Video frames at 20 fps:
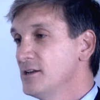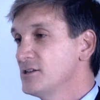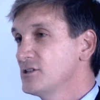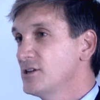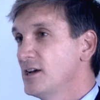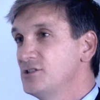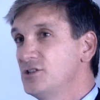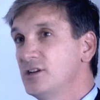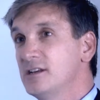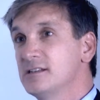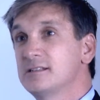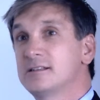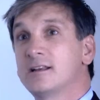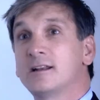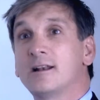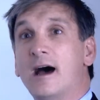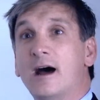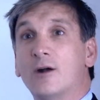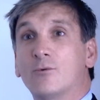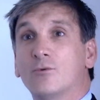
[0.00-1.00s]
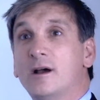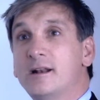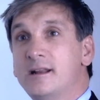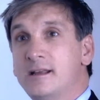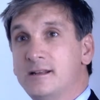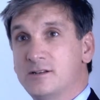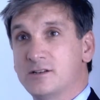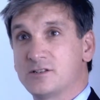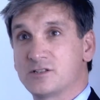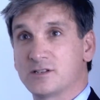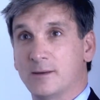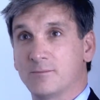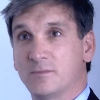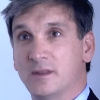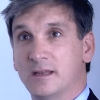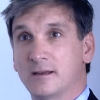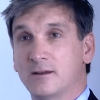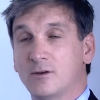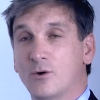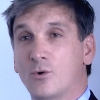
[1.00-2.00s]
such as to not run into
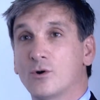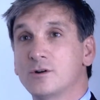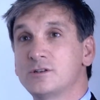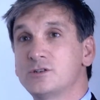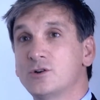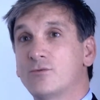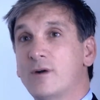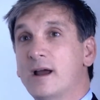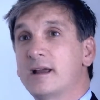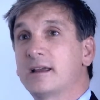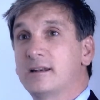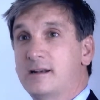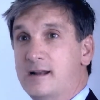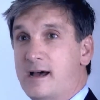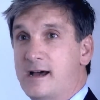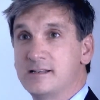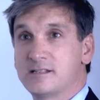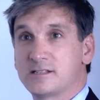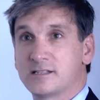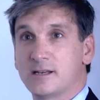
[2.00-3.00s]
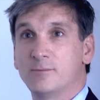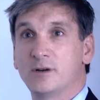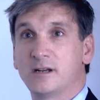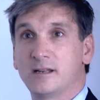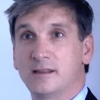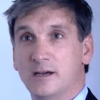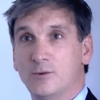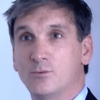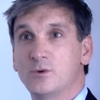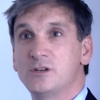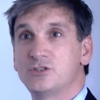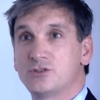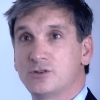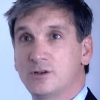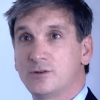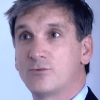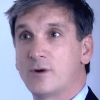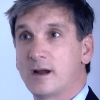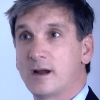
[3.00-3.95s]
something or to recognize somebody that we should